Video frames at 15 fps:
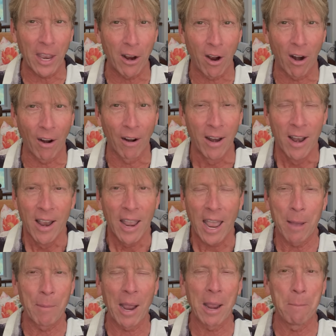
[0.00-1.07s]
are.
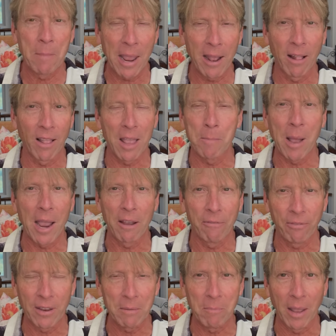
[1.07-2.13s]
Am I a male? Am I a
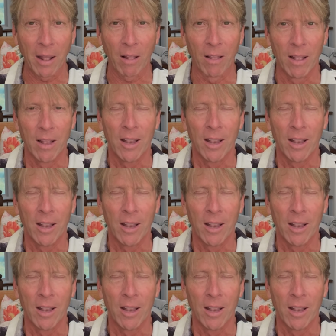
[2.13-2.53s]
female?